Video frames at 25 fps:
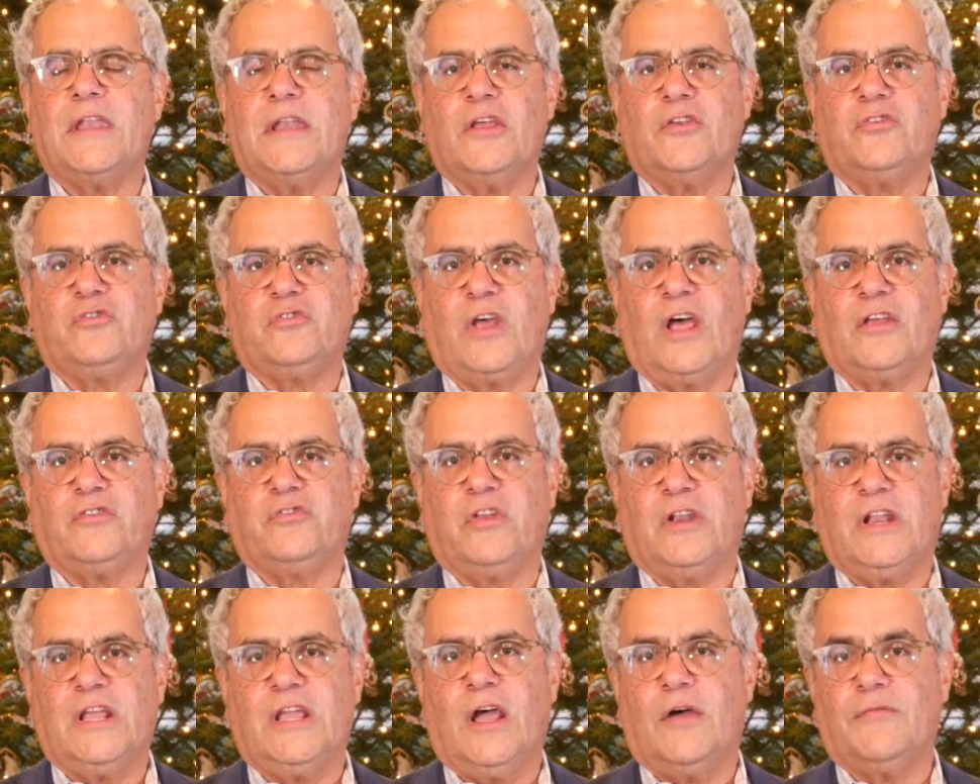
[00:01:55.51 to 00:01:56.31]

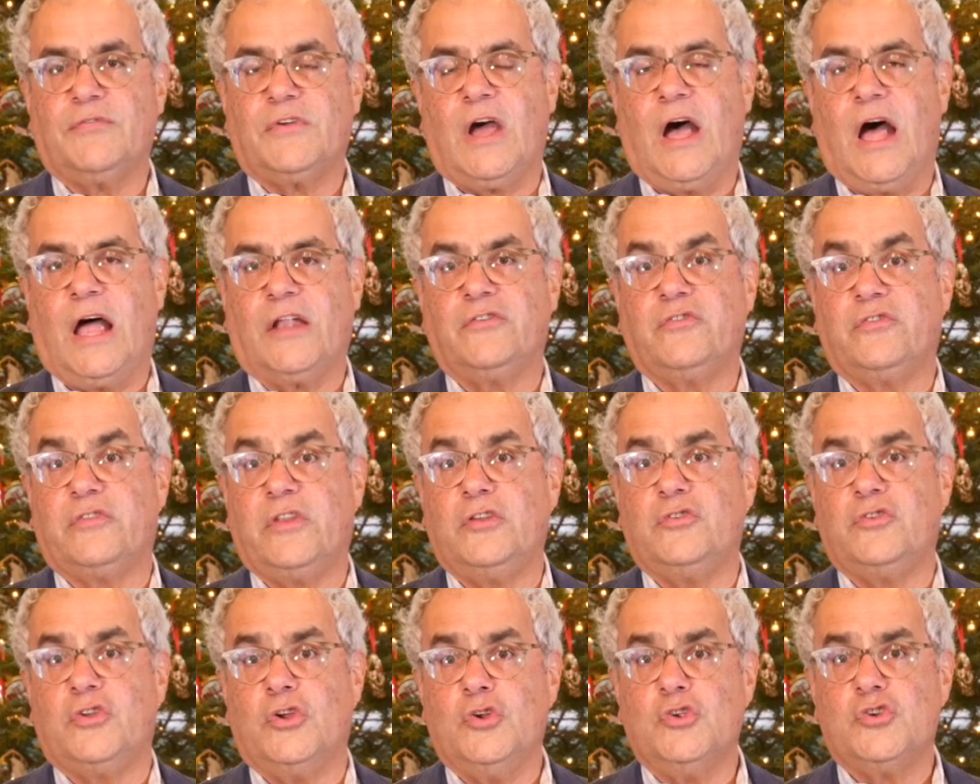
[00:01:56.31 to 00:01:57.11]
necessity of
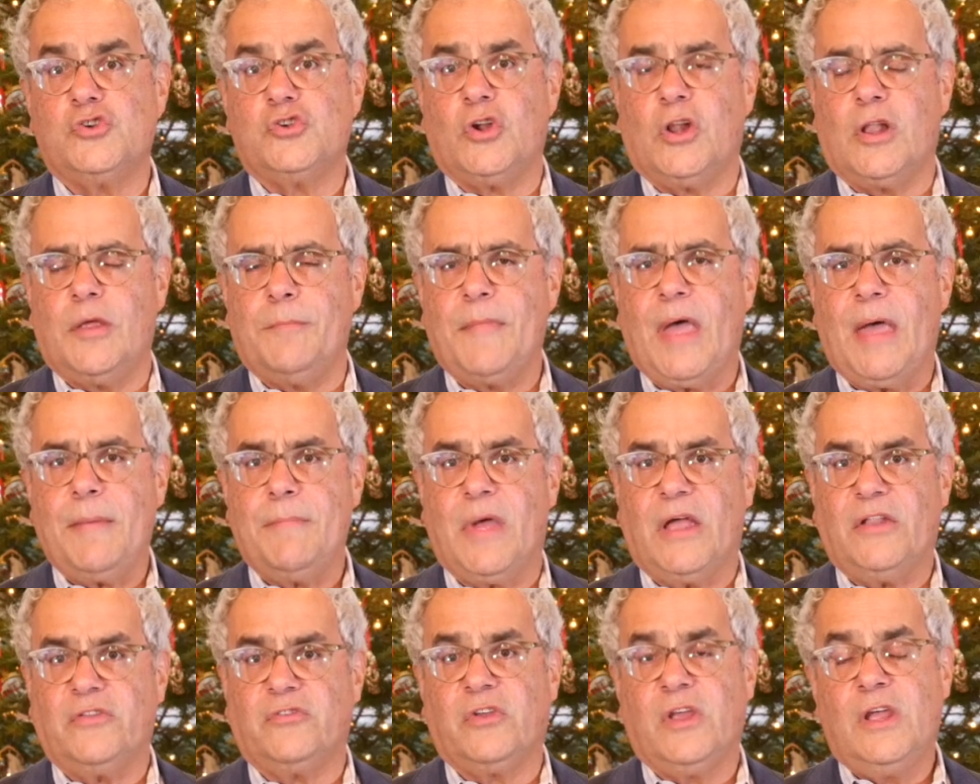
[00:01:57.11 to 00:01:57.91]
constitutional
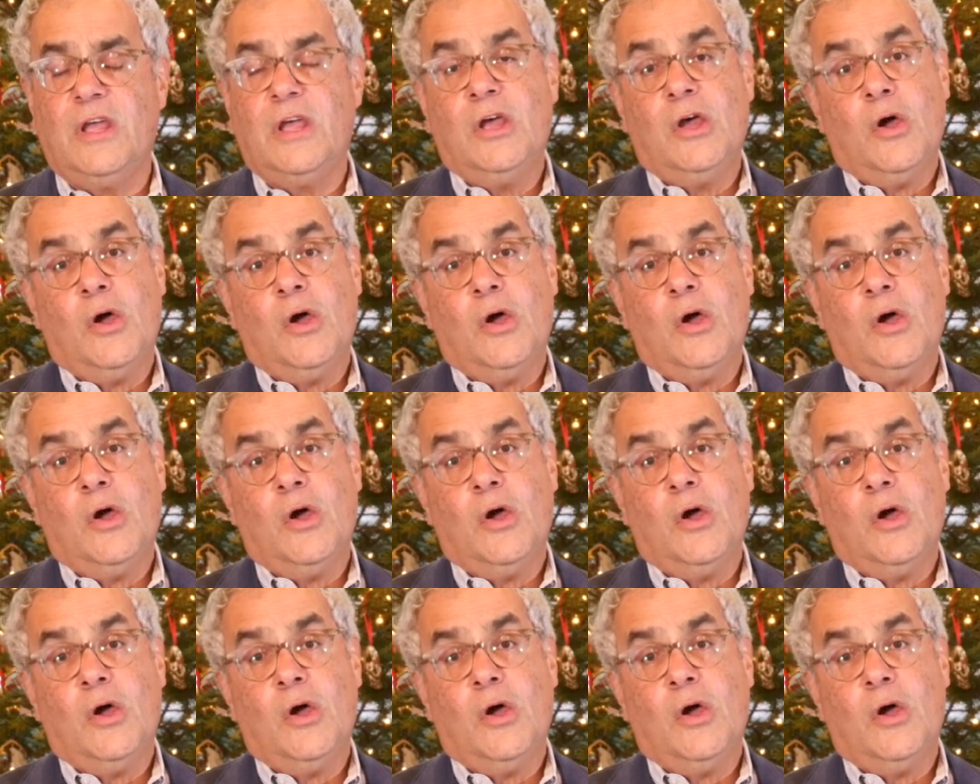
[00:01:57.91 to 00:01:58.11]
amendments?